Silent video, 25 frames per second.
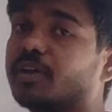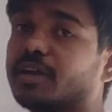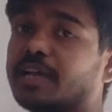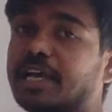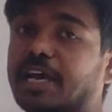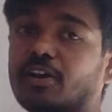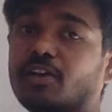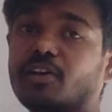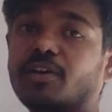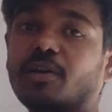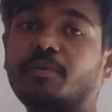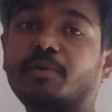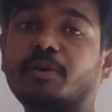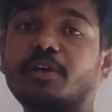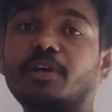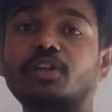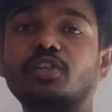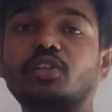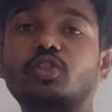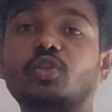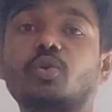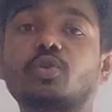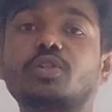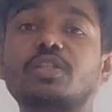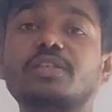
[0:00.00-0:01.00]
our galvanometer
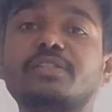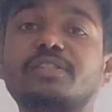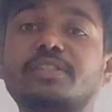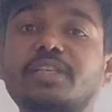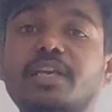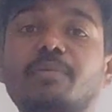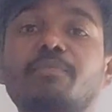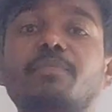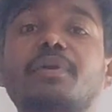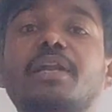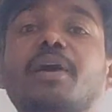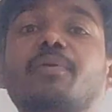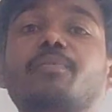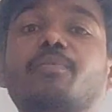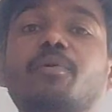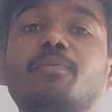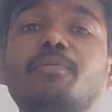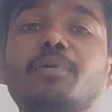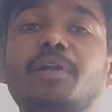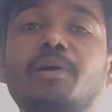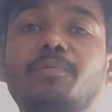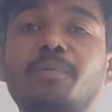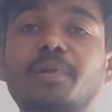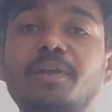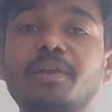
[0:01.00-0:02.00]
show the same type
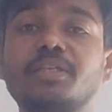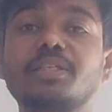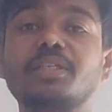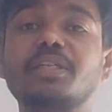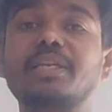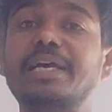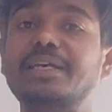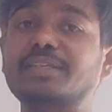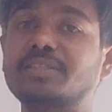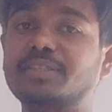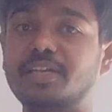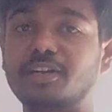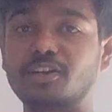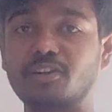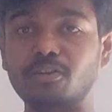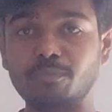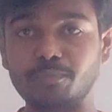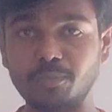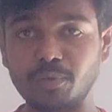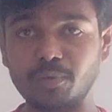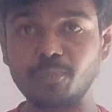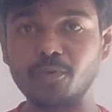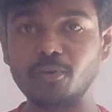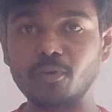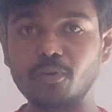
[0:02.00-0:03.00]
of deflection as that
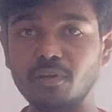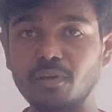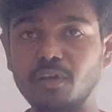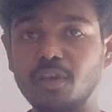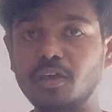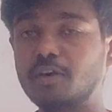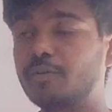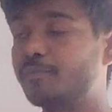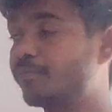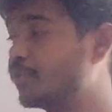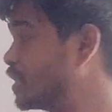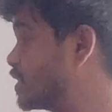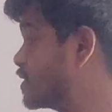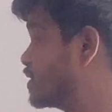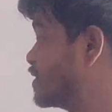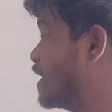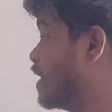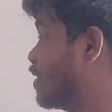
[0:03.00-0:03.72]
of before. Fix